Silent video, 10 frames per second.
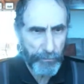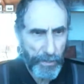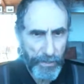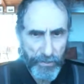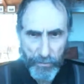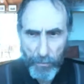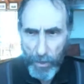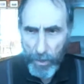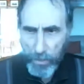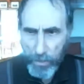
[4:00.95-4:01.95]
to raise them.
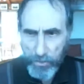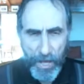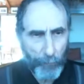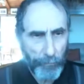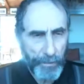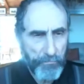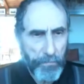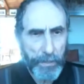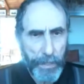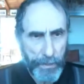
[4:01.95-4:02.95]
So that will be
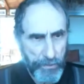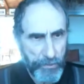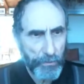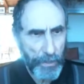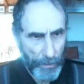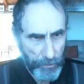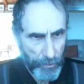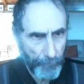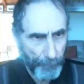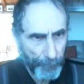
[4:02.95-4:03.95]
Monday's
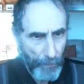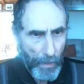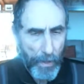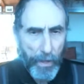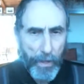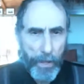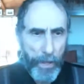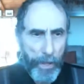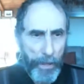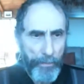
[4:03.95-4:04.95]
lecture.
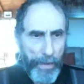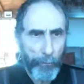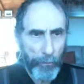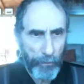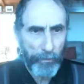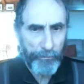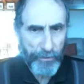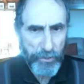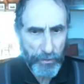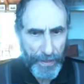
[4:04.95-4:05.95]
And that will
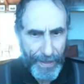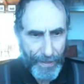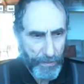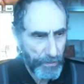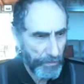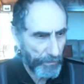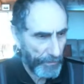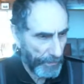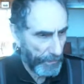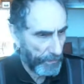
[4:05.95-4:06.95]
officially end
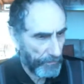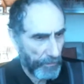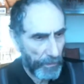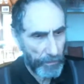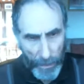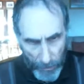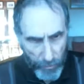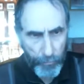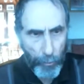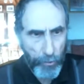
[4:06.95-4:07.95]
the uh,
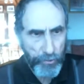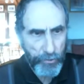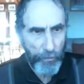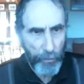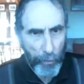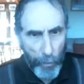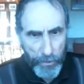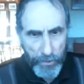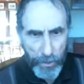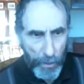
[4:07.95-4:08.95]
lecture portion of the
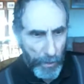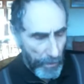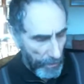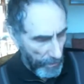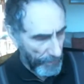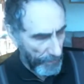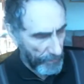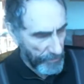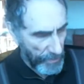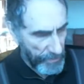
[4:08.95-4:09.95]
course. And
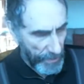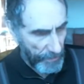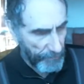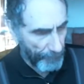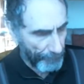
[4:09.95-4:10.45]
then, as I said,